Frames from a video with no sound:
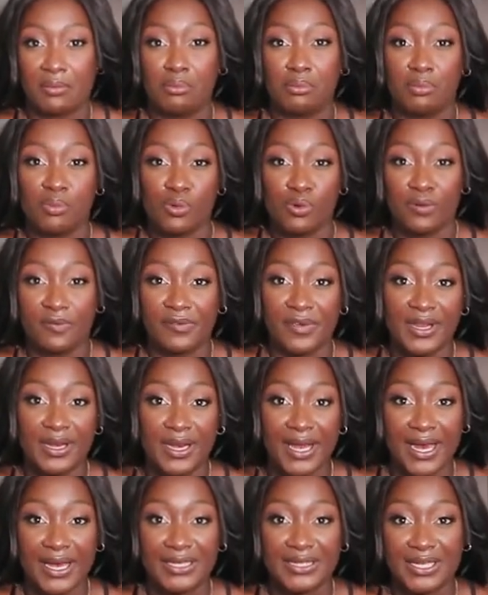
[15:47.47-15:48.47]
movie
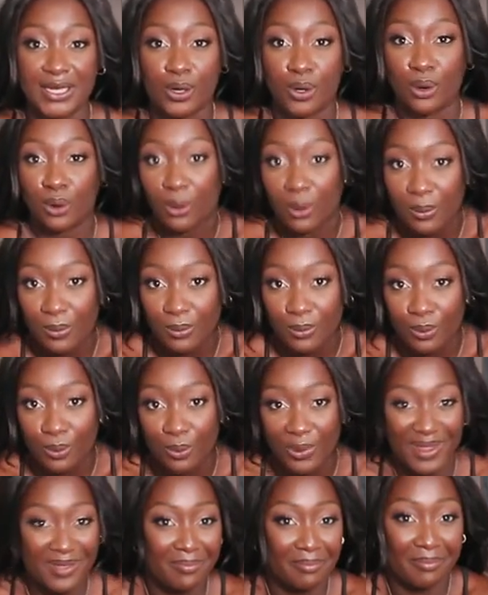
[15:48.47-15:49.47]
night at home
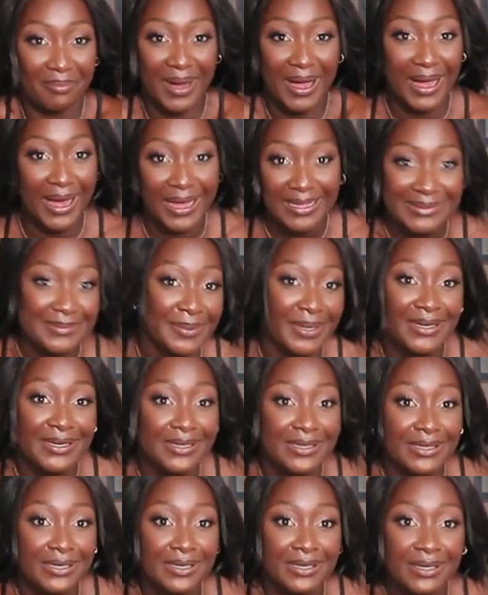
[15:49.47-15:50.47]
with my husband